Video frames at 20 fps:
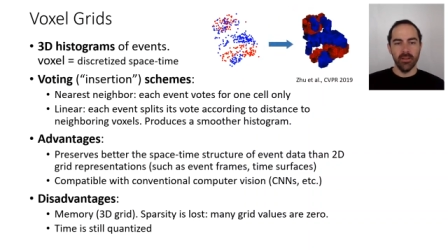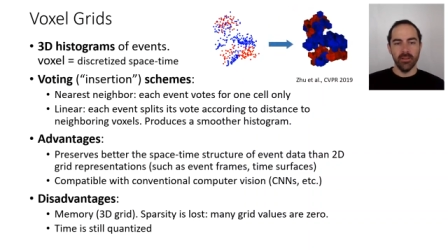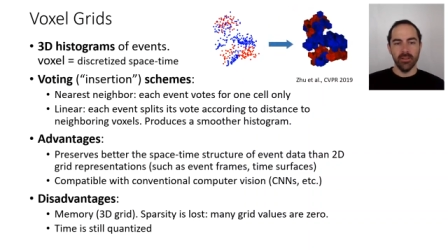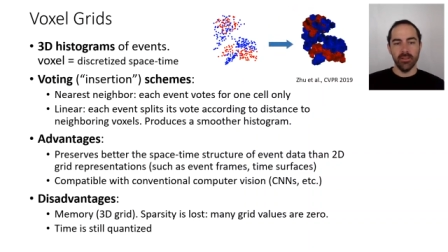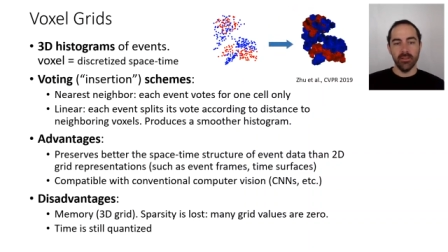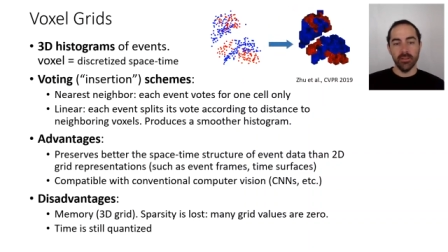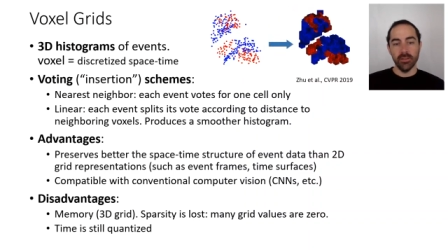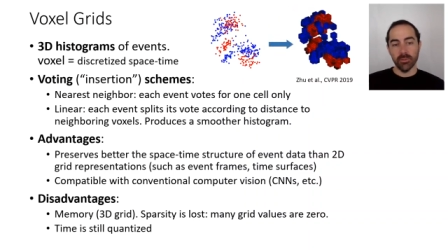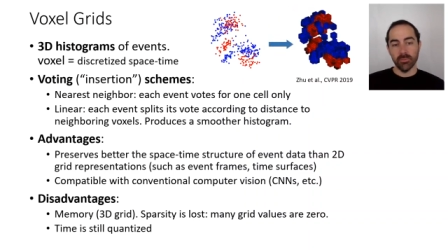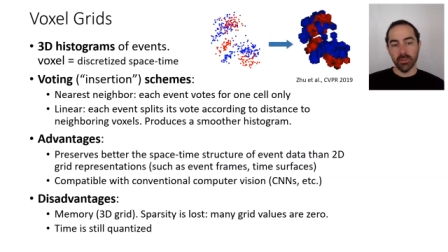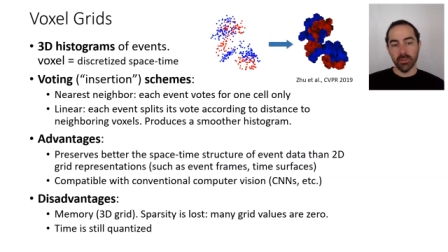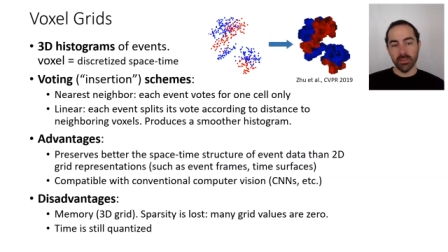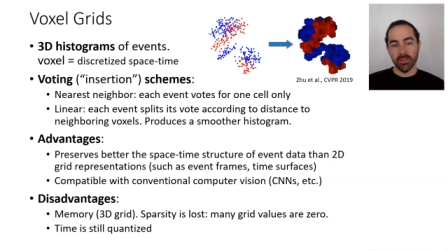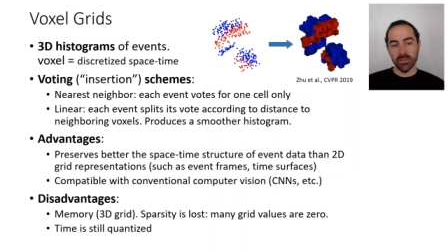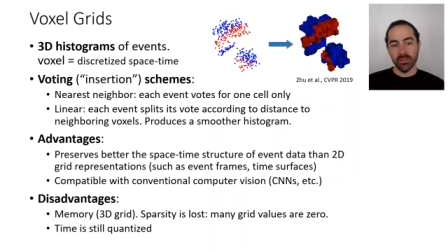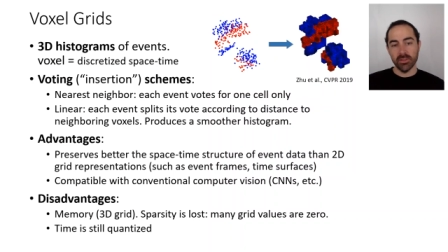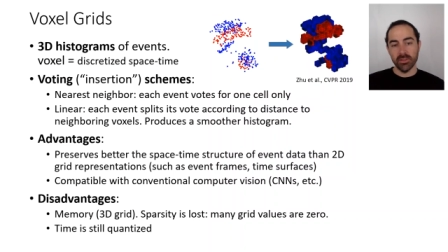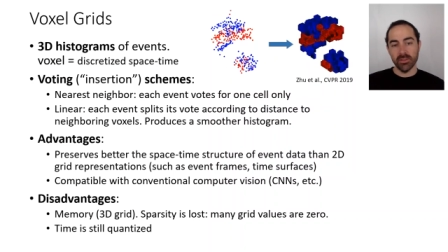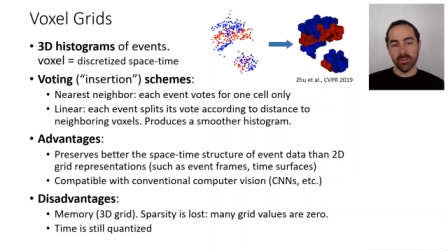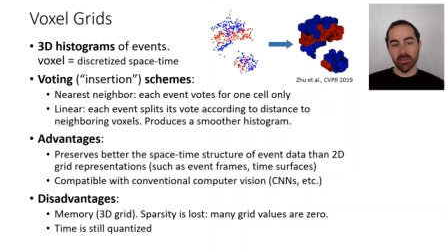The
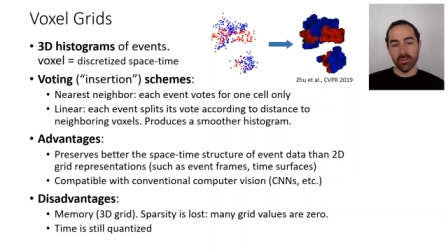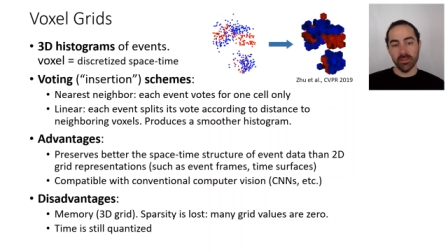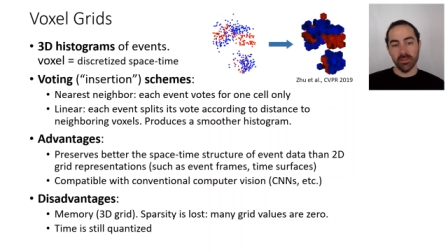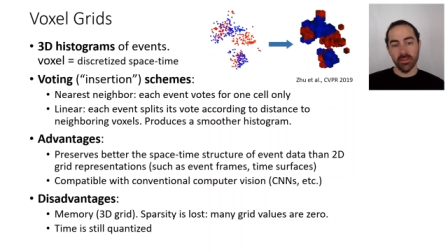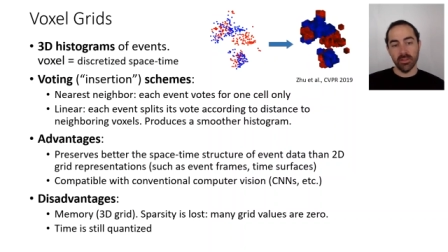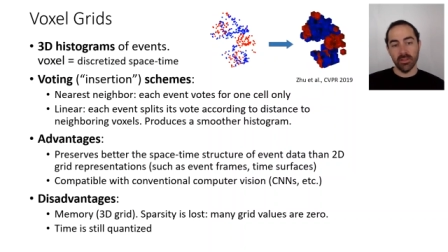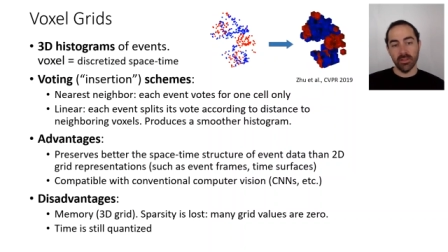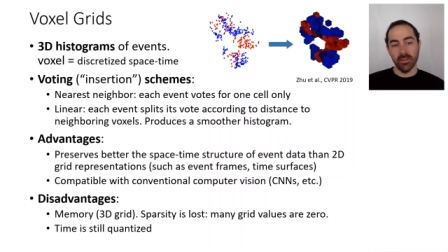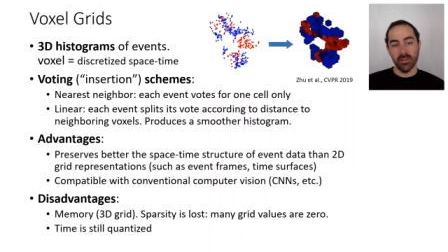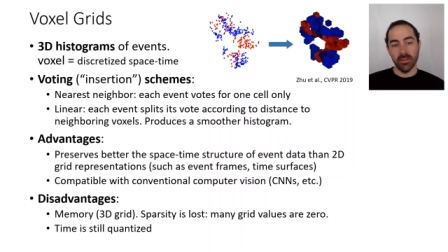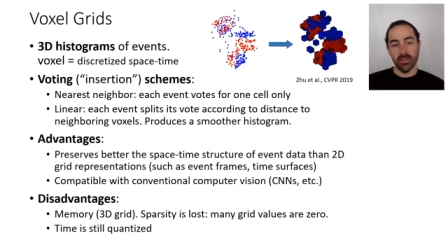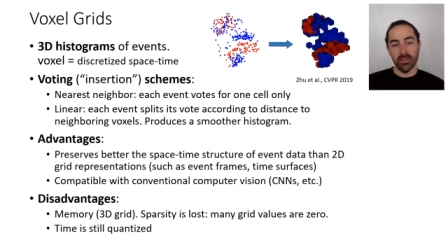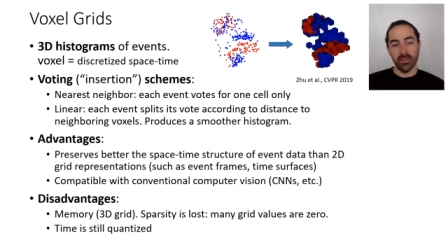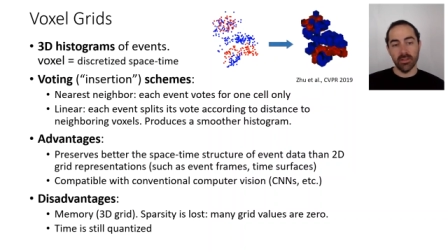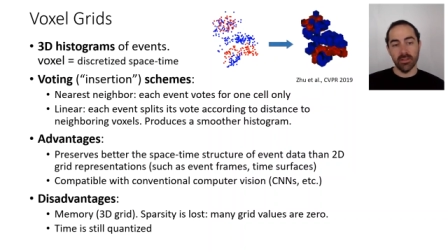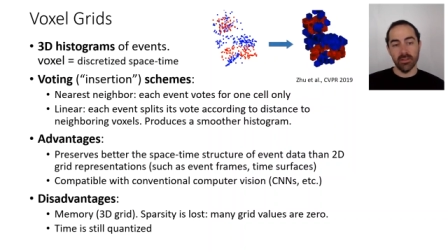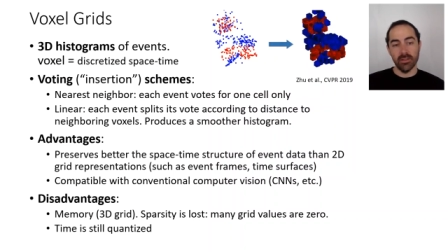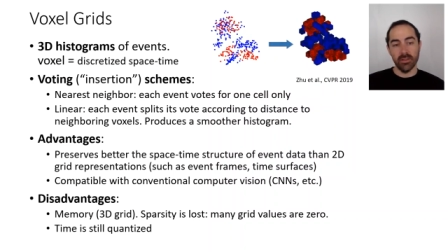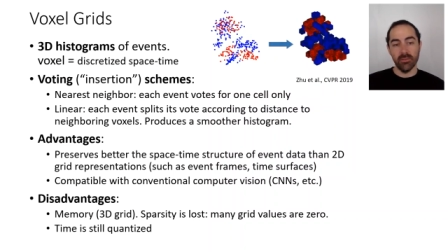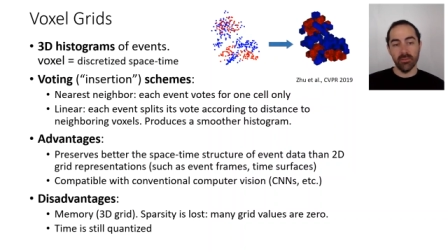disadvantage is that they
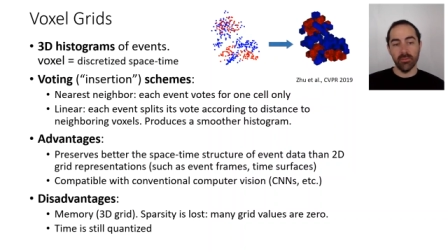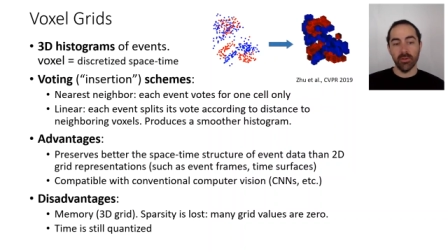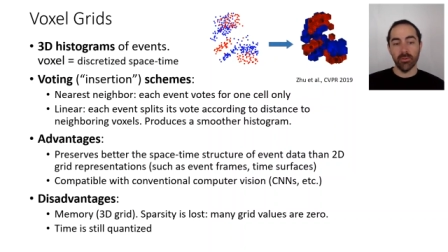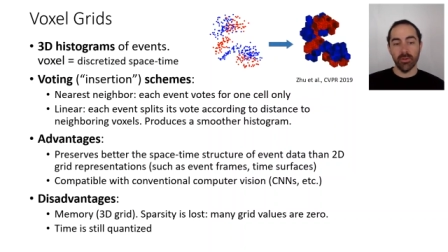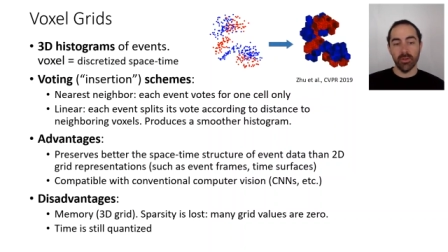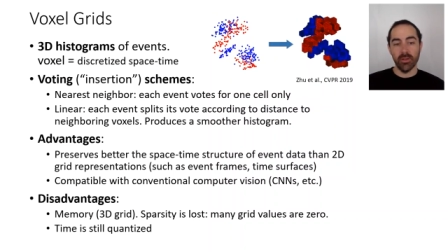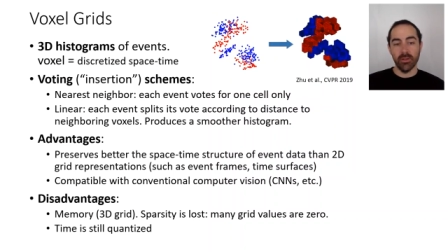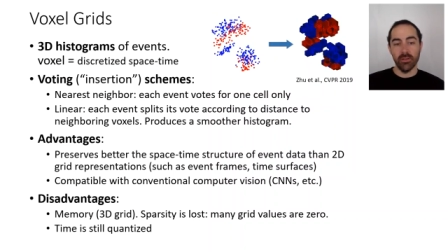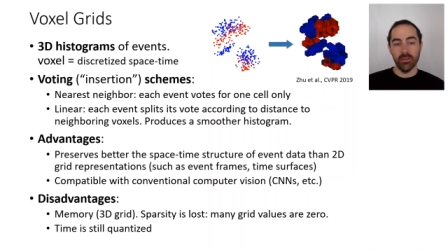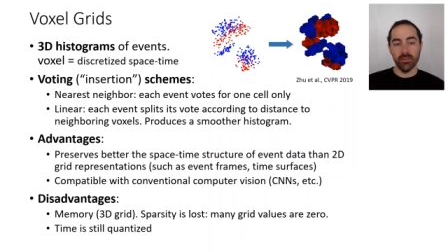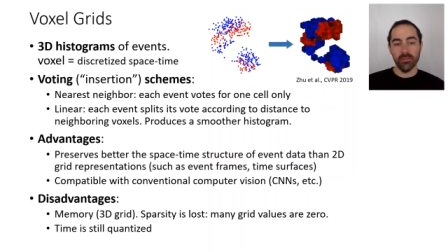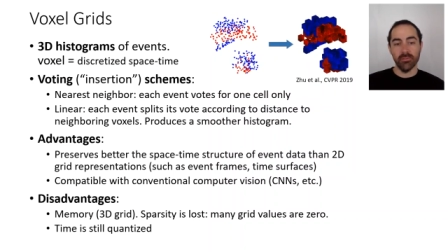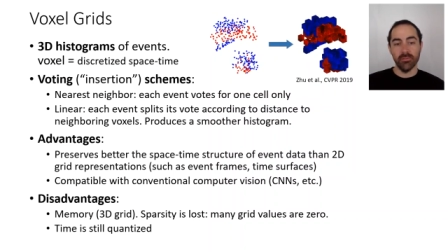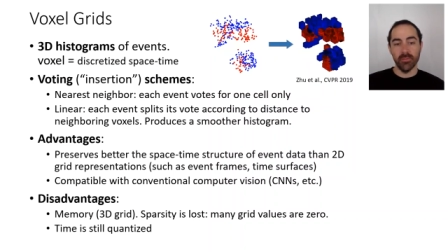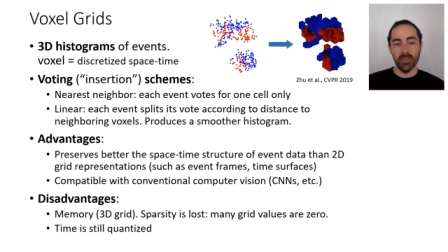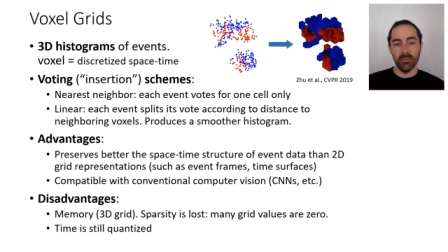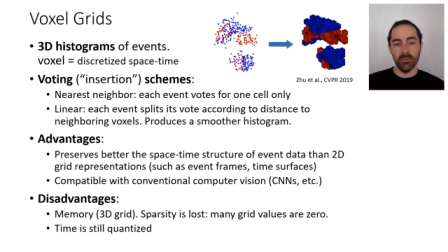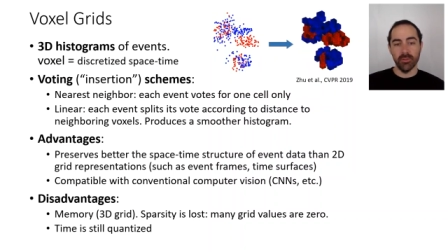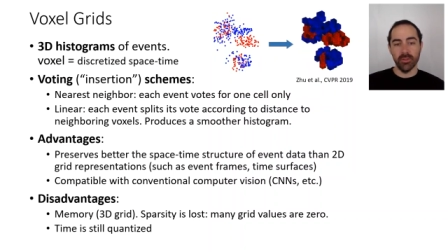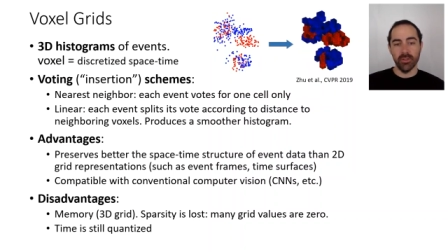are they require a lot of
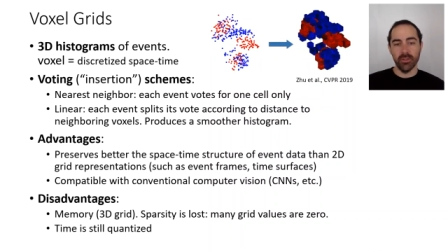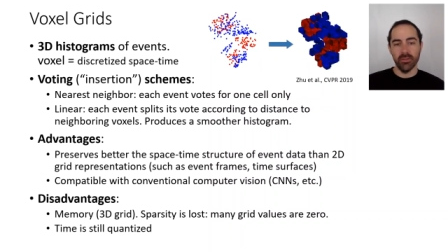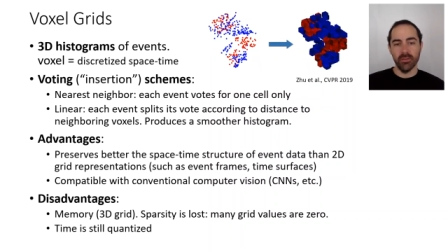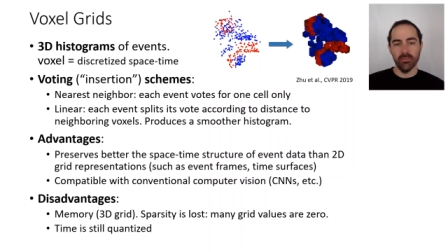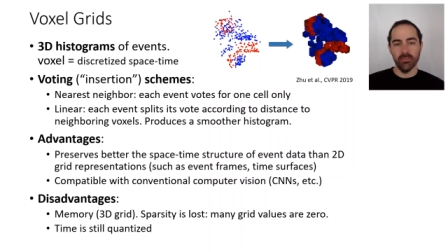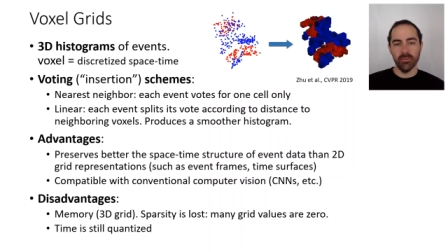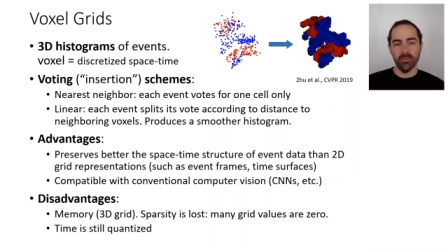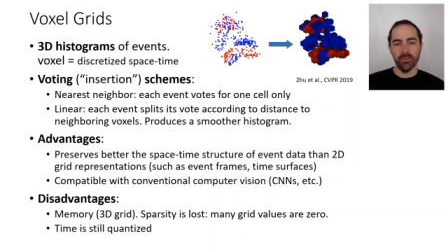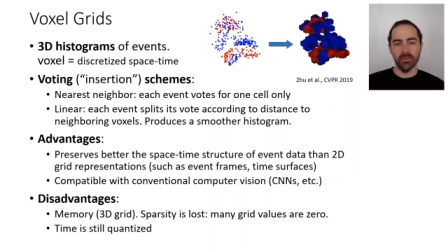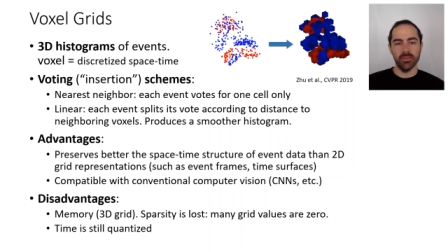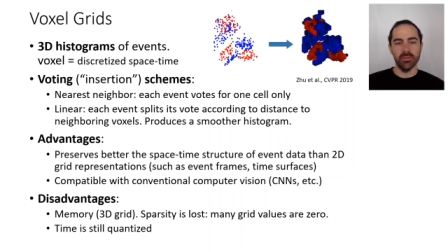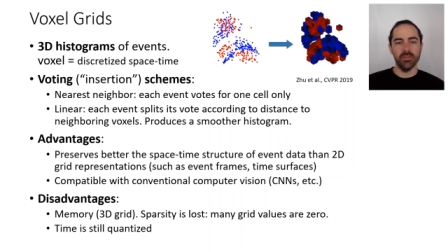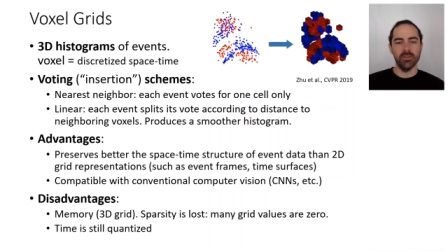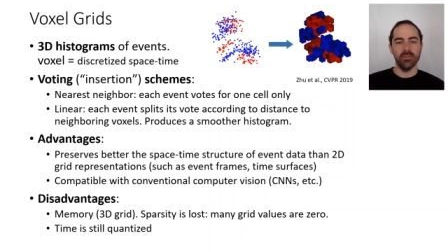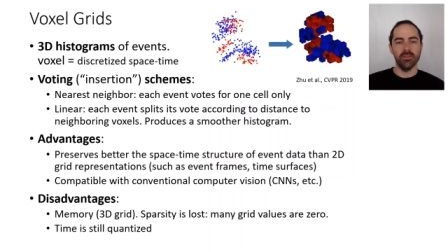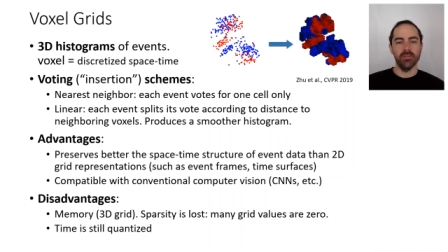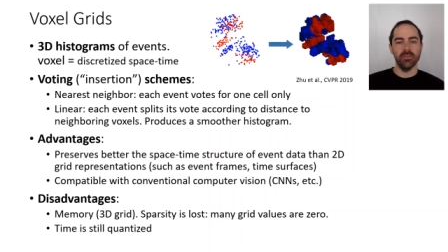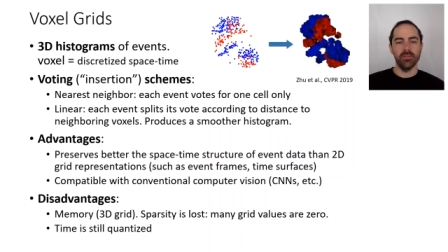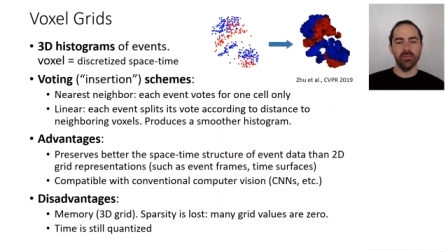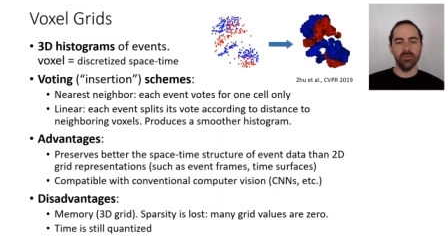memory, more
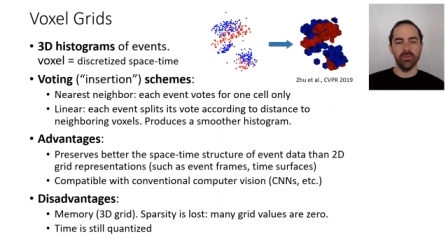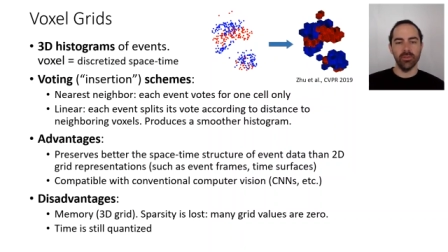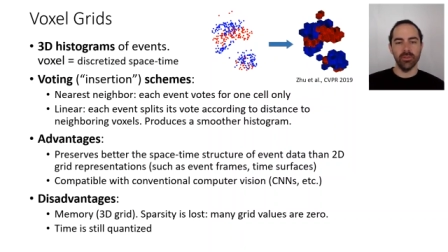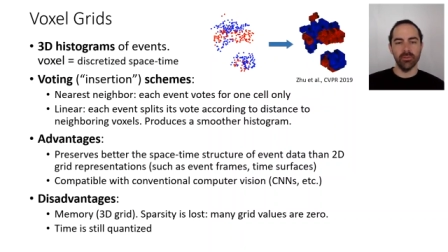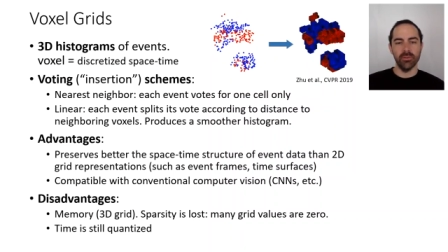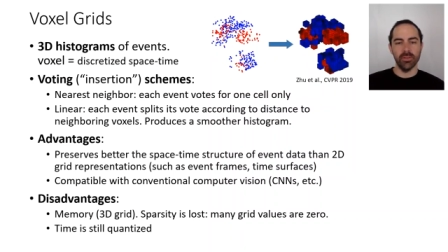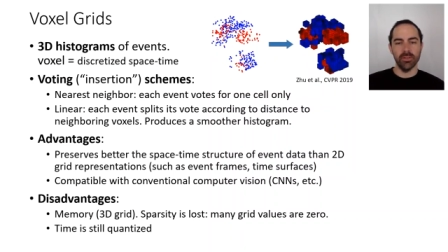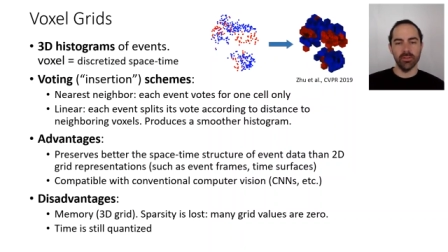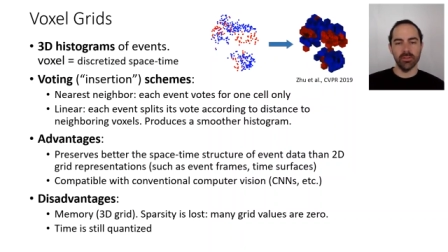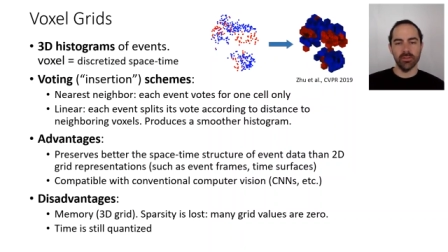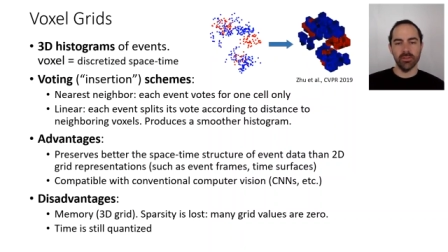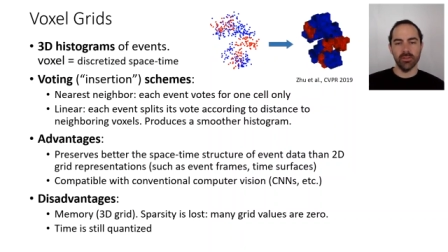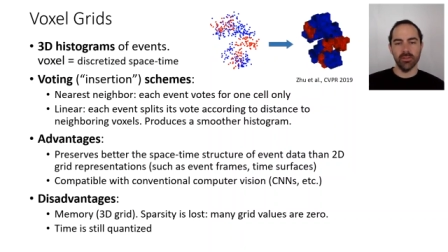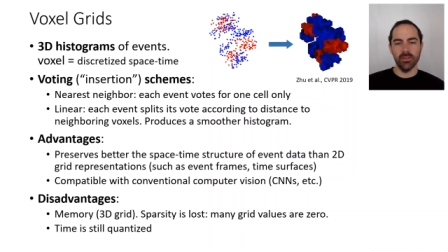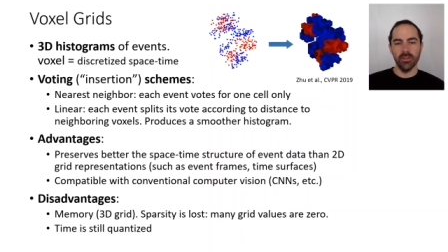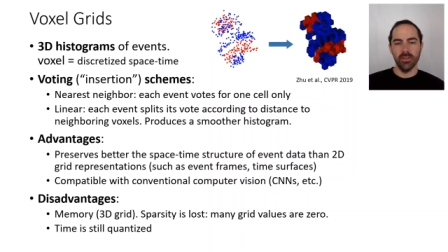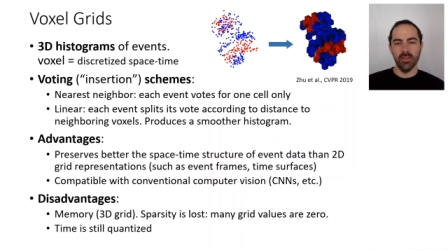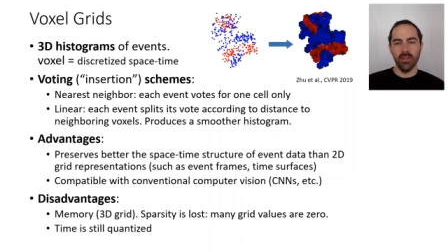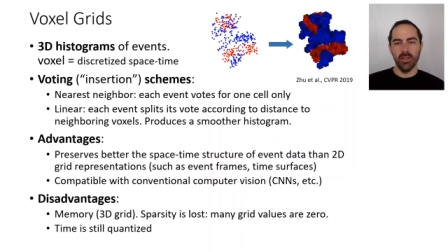than two degrees,